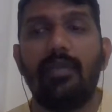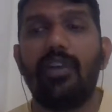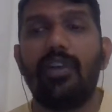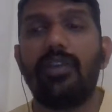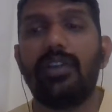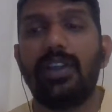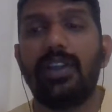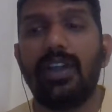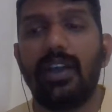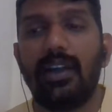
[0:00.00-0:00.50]

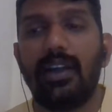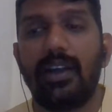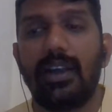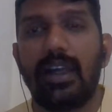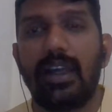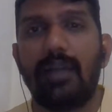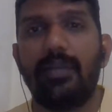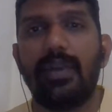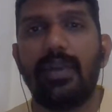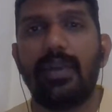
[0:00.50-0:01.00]
about the
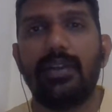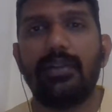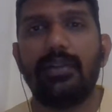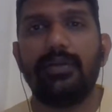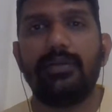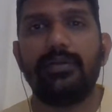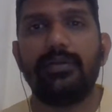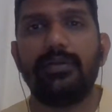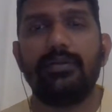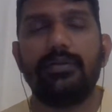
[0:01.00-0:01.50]

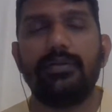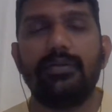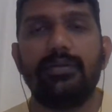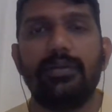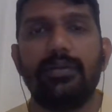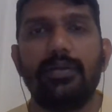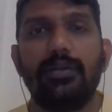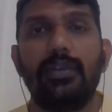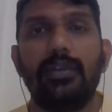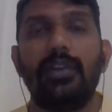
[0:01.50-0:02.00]
campaign,
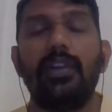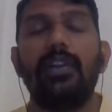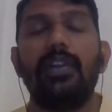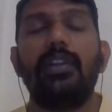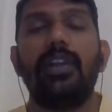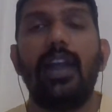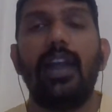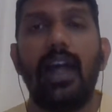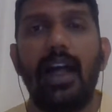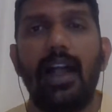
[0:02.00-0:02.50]

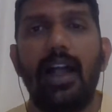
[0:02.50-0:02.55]
the